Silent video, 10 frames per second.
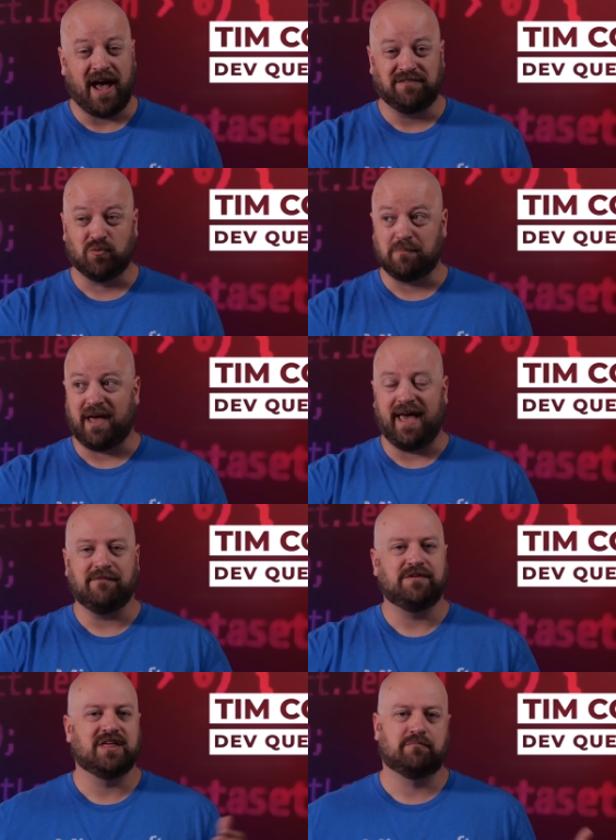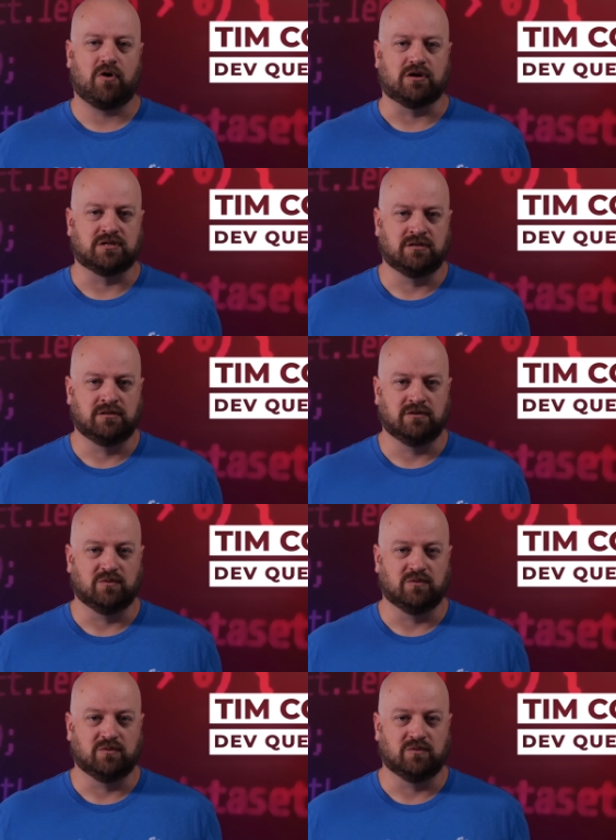you have to rip everything apart.